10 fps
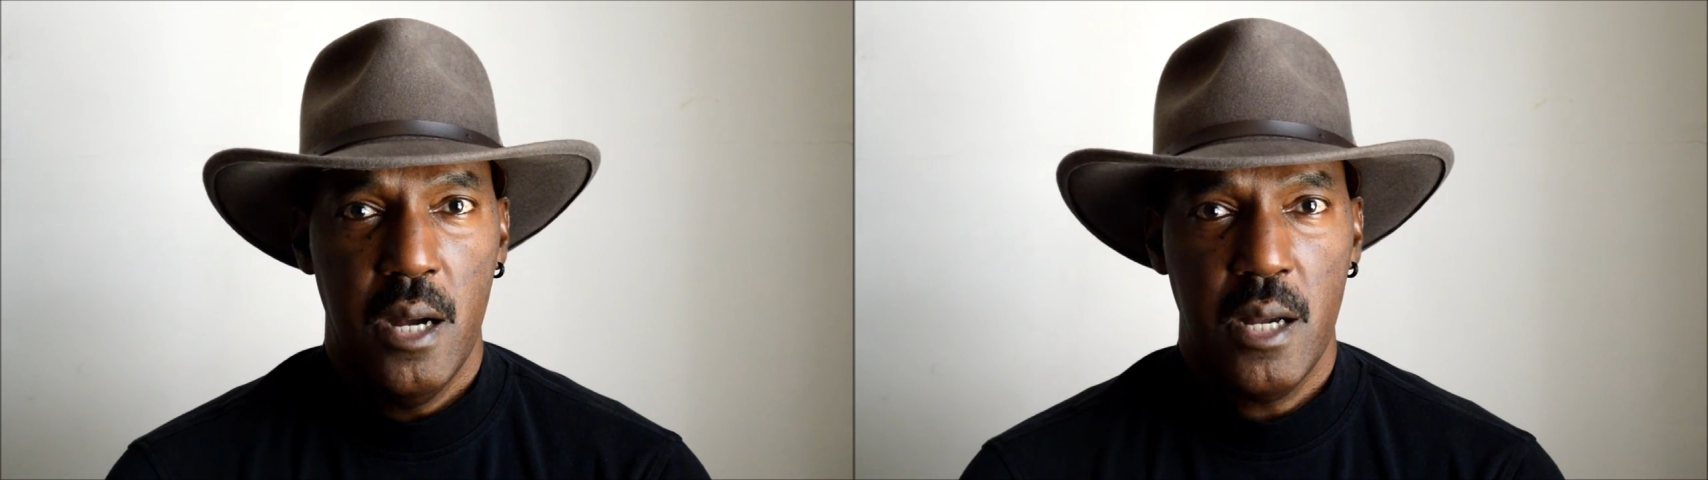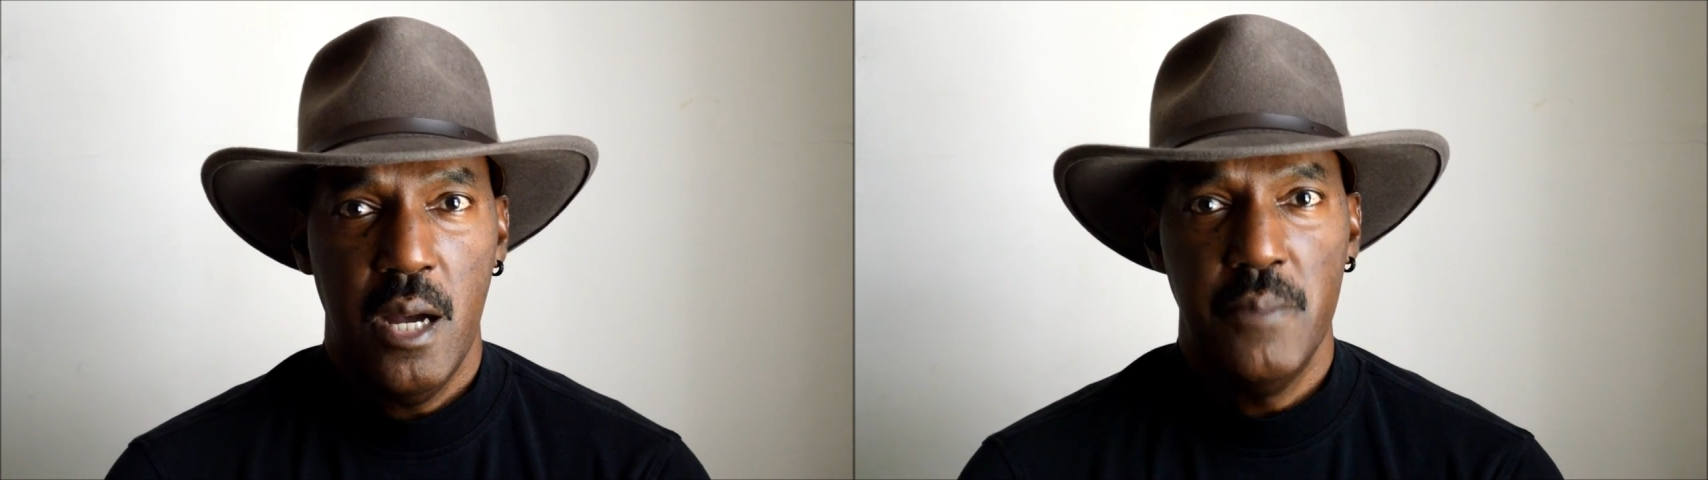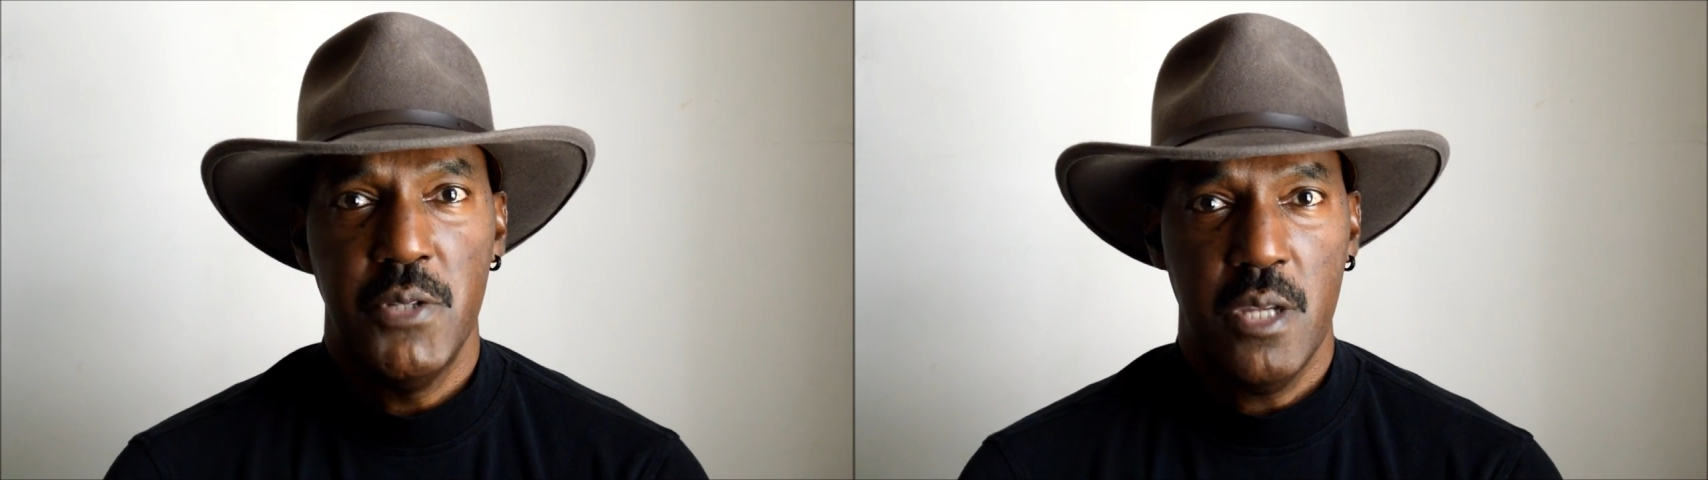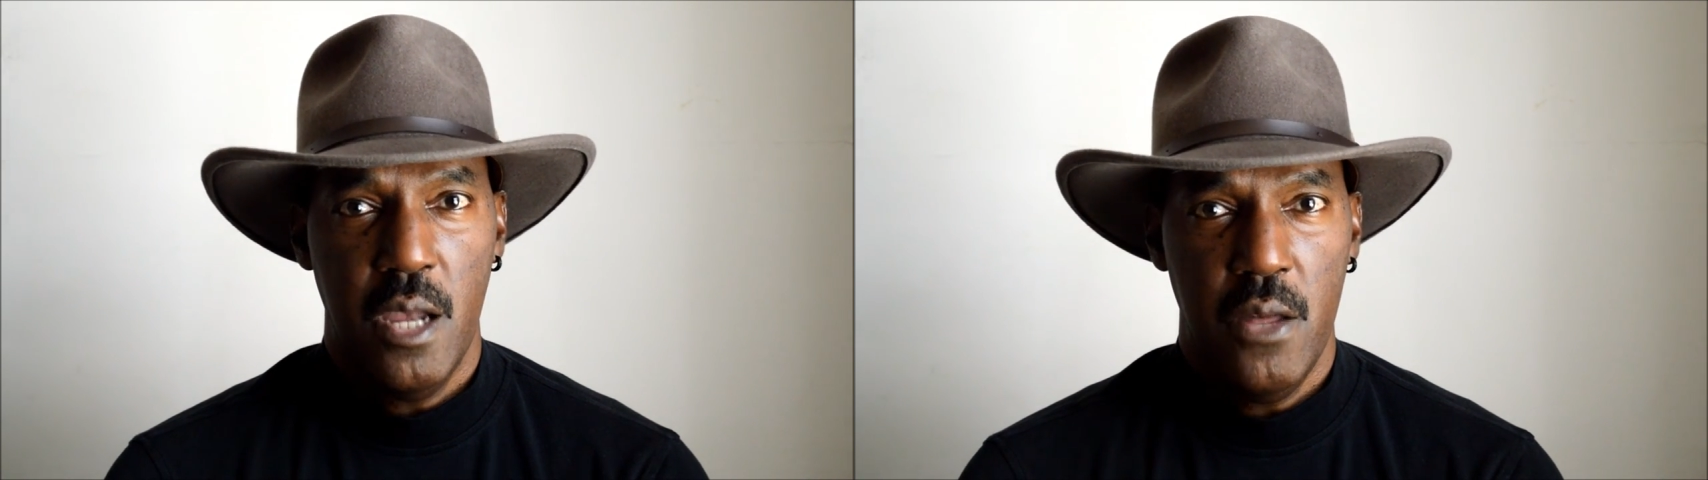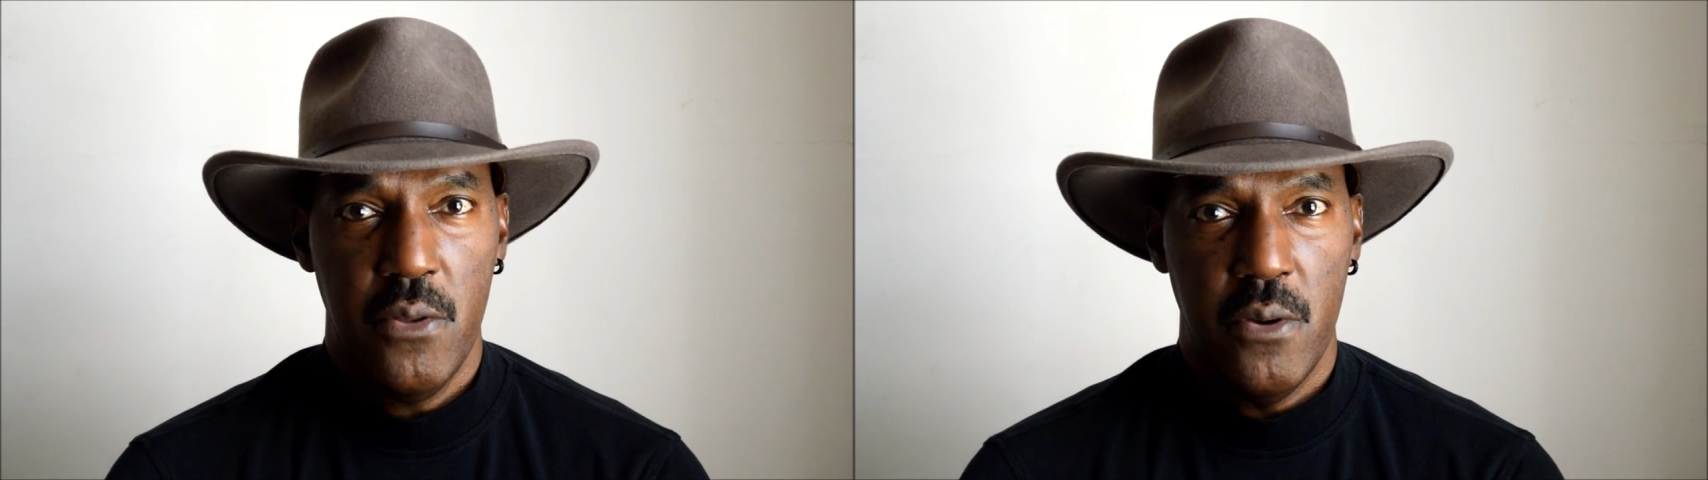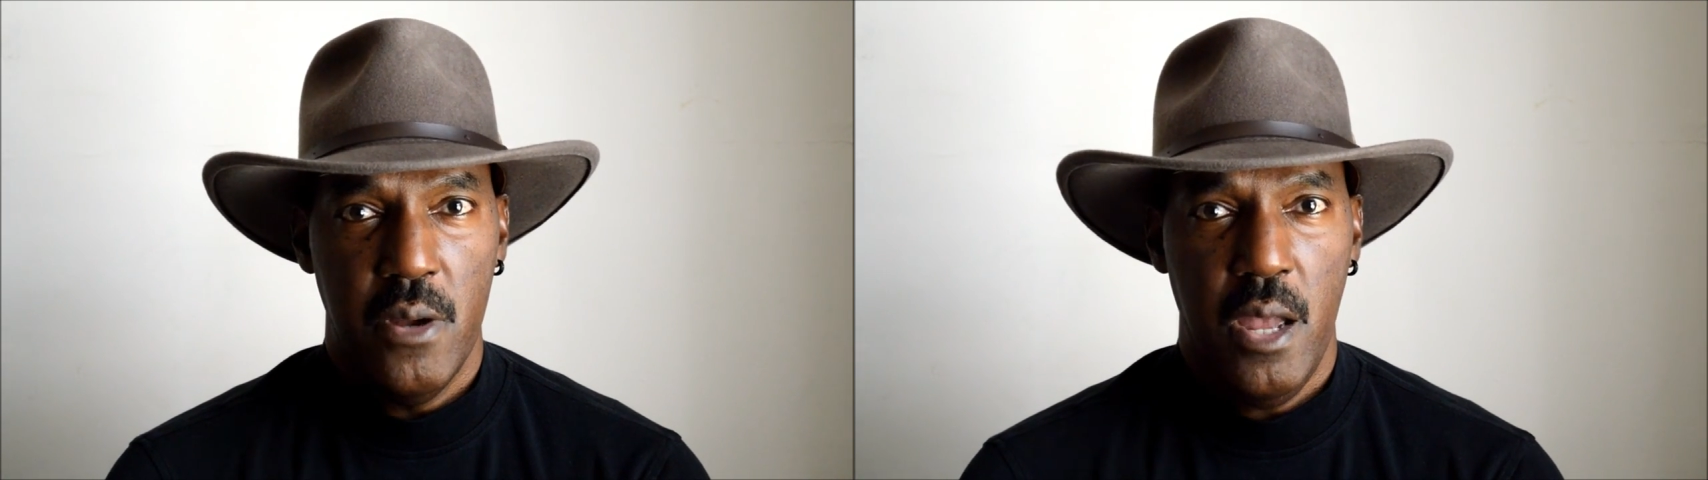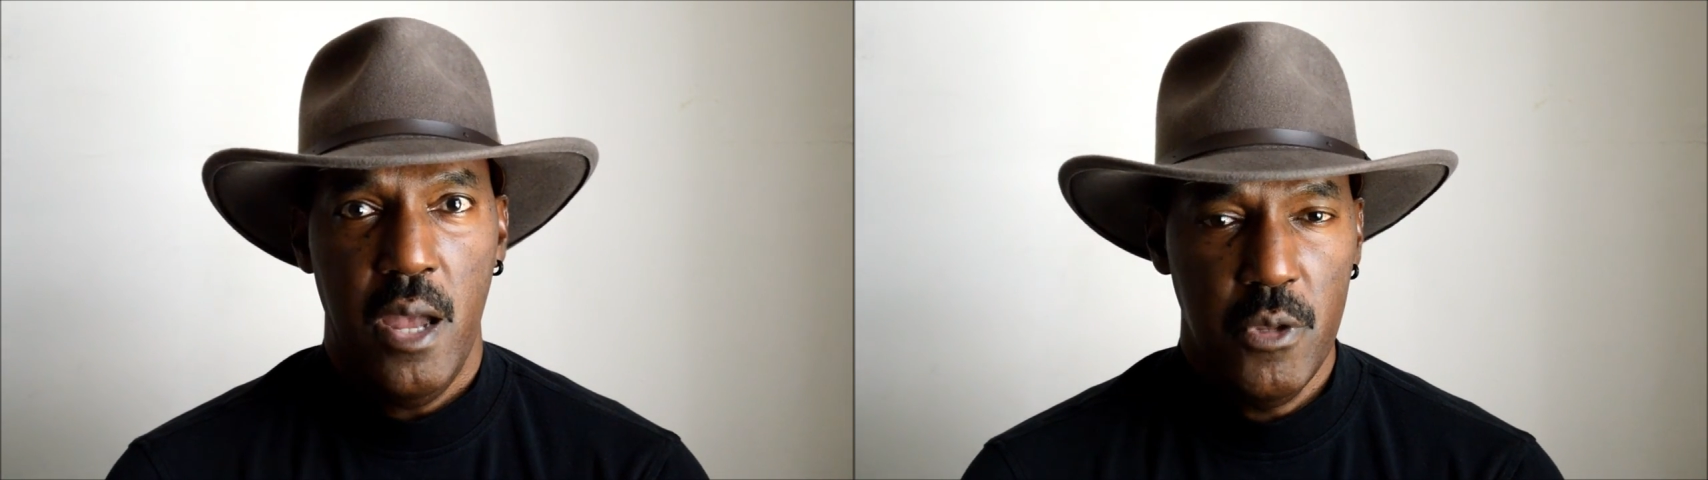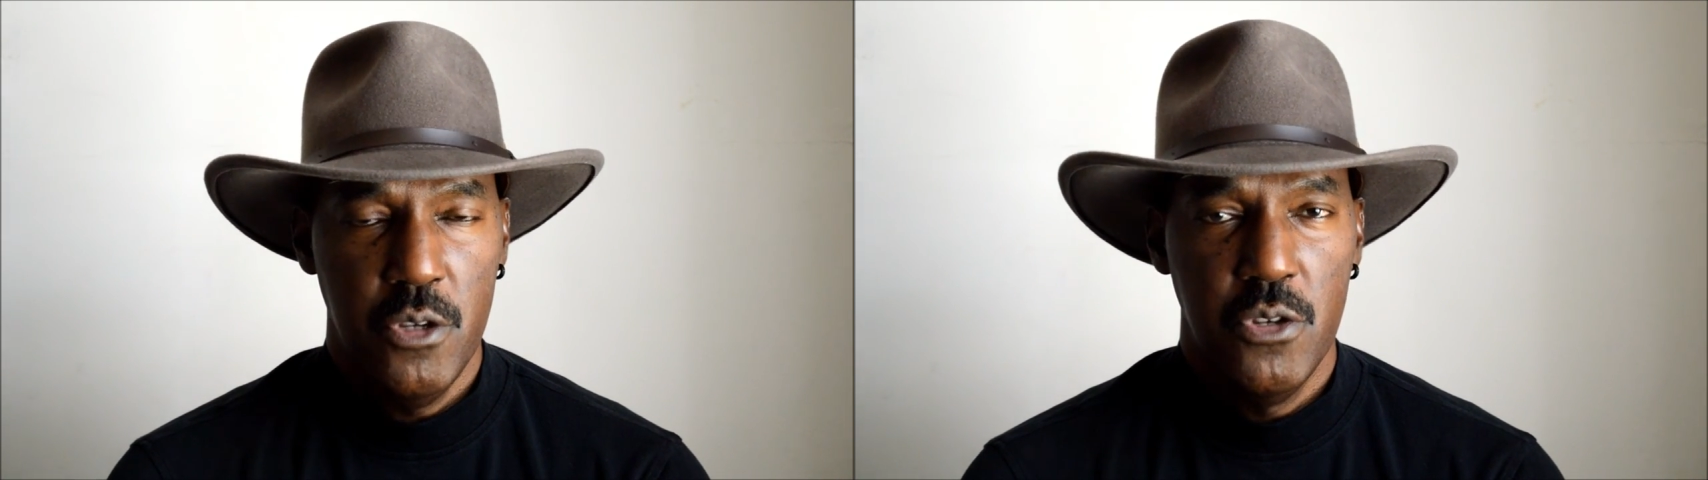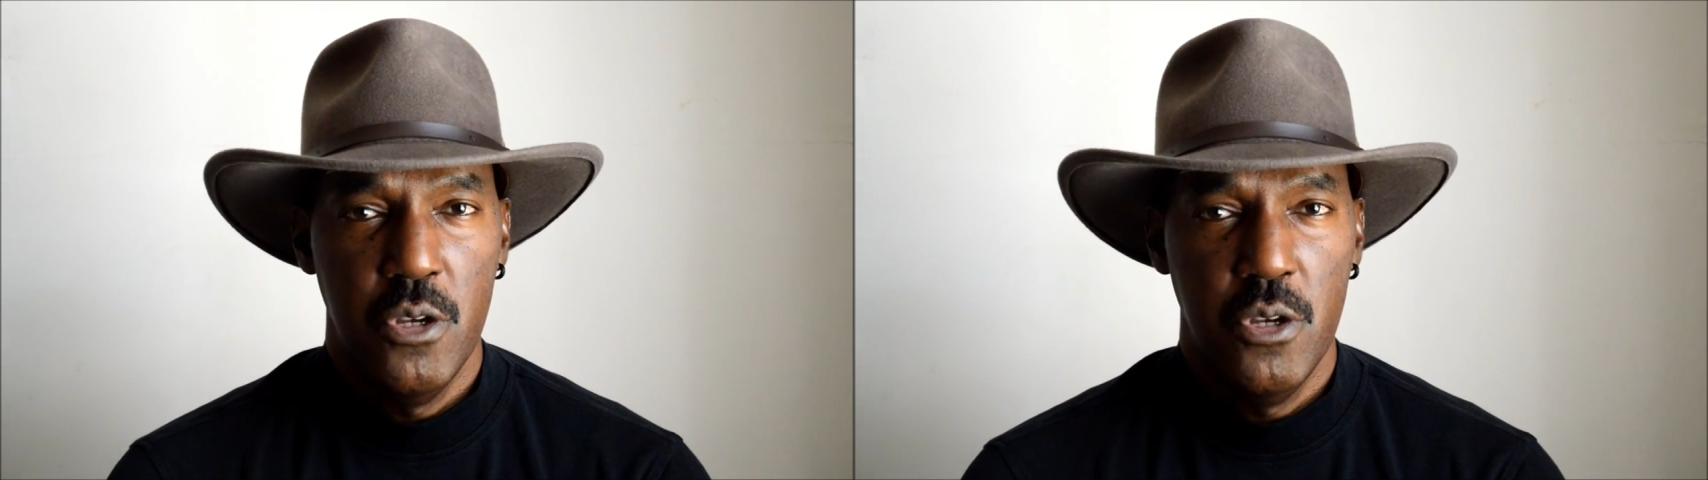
come together and